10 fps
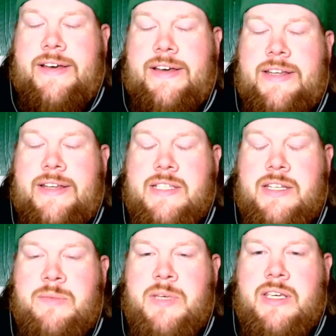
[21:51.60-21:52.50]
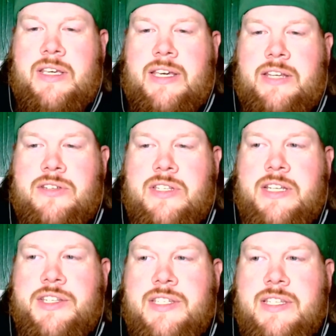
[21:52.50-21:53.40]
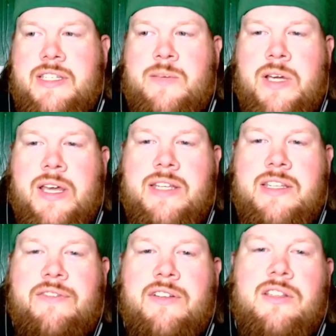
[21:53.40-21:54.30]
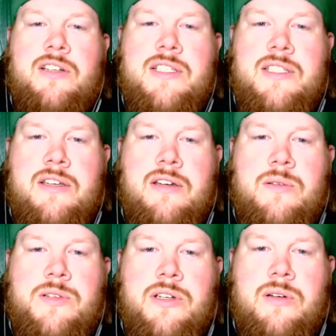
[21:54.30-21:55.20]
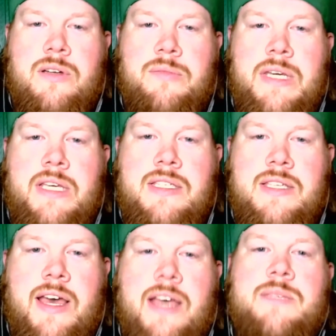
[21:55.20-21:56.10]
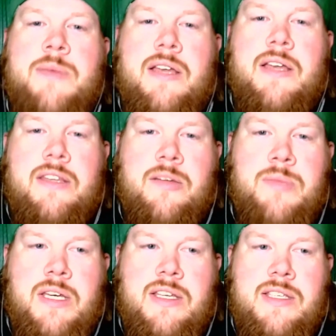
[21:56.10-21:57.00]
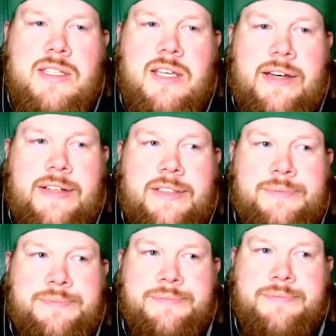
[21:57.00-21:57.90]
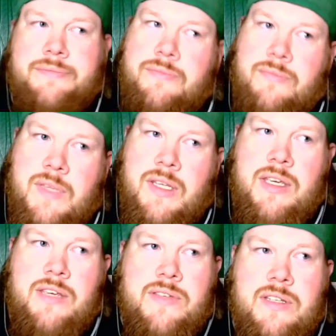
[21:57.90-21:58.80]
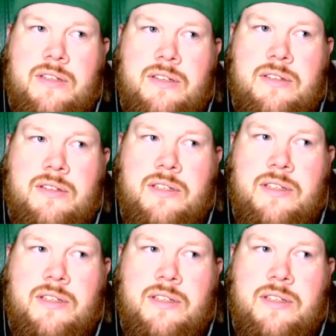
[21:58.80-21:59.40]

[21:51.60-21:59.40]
It's going to be interesting just to see what kind of different looks that Coach Corey Mace has back there, because even